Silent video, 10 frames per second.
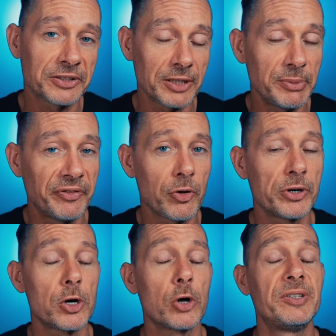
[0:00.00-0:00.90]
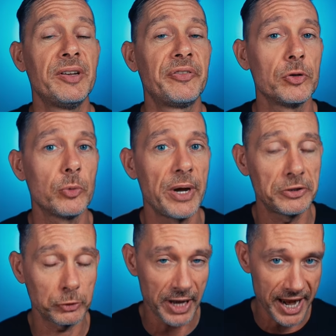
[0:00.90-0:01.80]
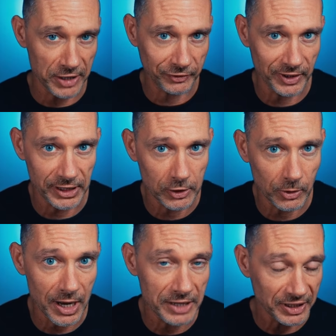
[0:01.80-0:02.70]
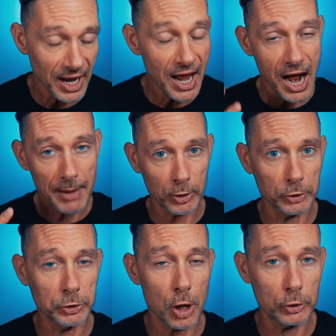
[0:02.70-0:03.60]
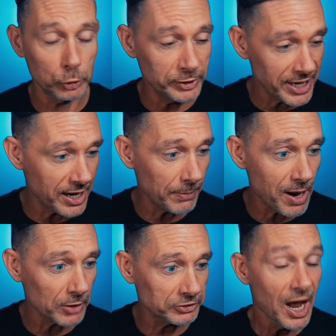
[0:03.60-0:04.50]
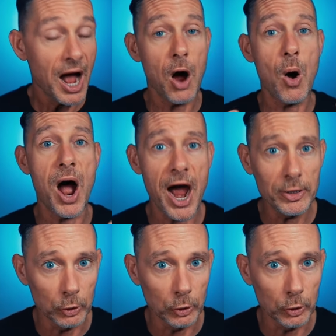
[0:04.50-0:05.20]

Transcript: I said before, there are different ways to hands-free equalize. I'm going to talk today about how I